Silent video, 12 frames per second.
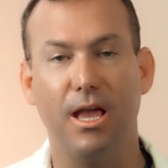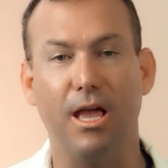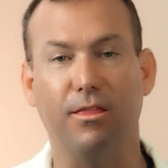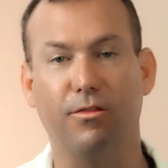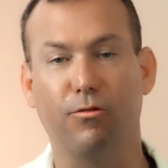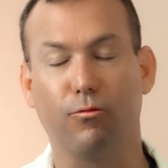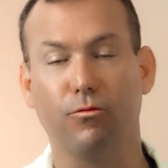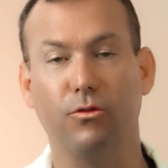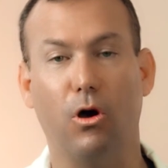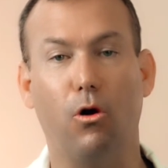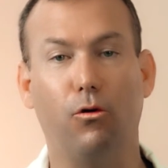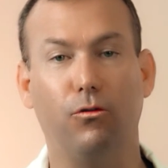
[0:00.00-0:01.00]
and through
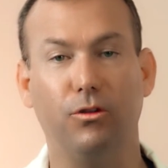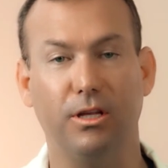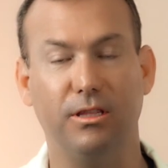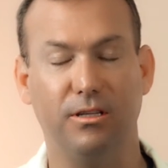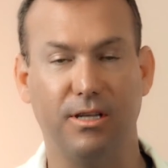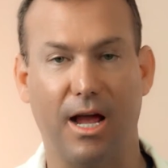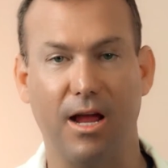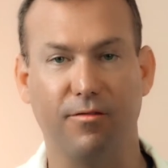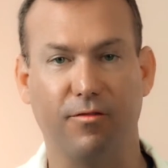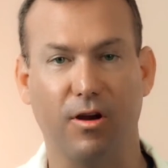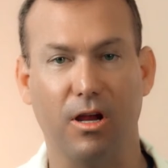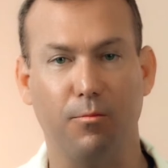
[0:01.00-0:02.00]
the hole in the
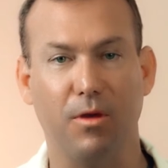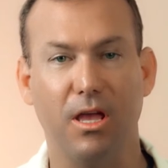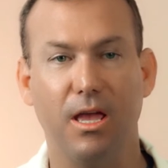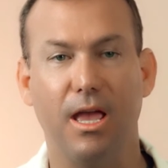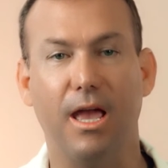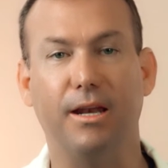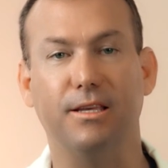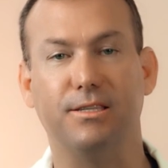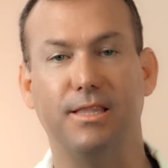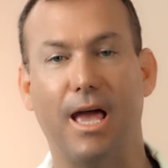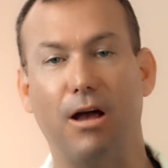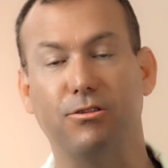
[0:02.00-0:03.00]
diaphragm and
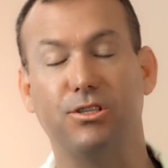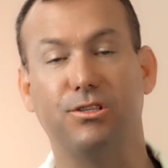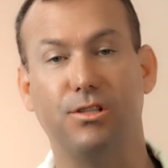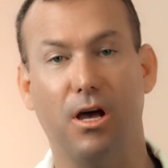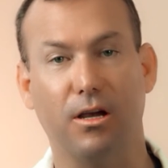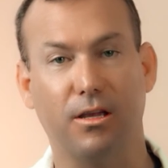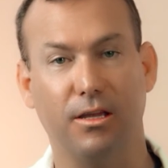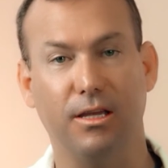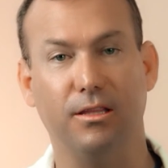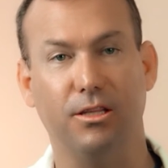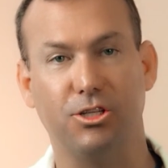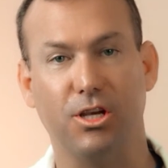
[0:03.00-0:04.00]
is now stuck
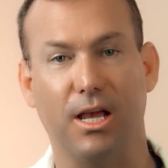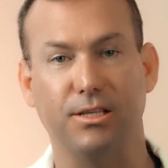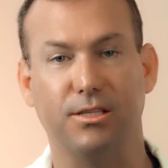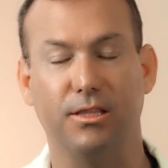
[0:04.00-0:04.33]
in the chest.